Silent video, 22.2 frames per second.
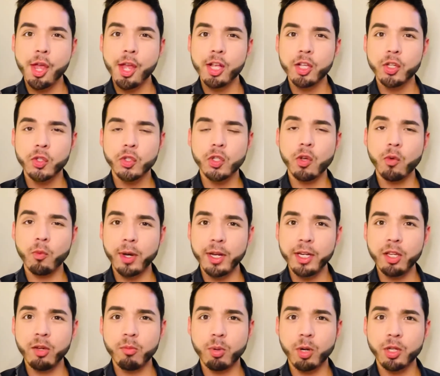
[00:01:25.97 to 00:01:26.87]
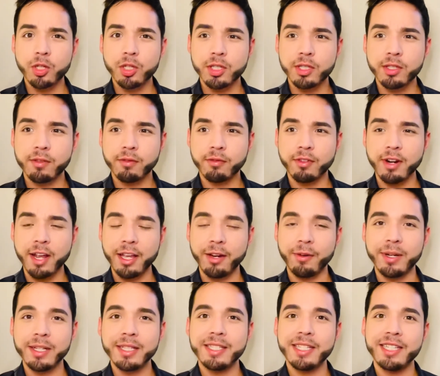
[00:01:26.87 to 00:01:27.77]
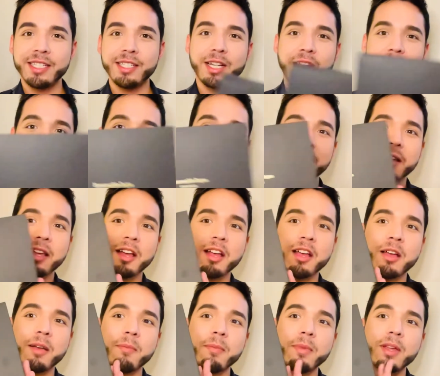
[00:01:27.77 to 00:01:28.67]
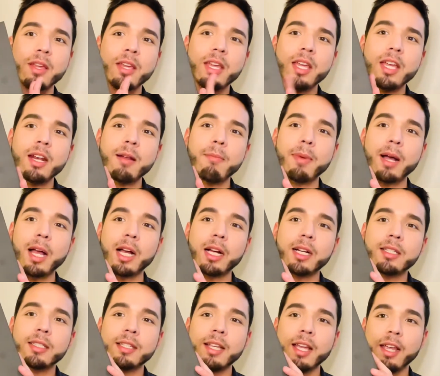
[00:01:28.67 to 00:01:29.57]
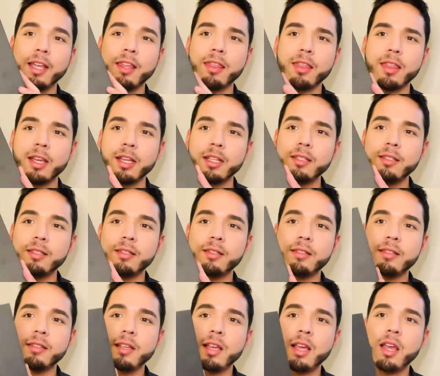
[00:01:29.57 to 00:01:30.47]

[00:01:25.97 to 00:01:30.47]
So when you purchase the fragrance, it does come in a box like this.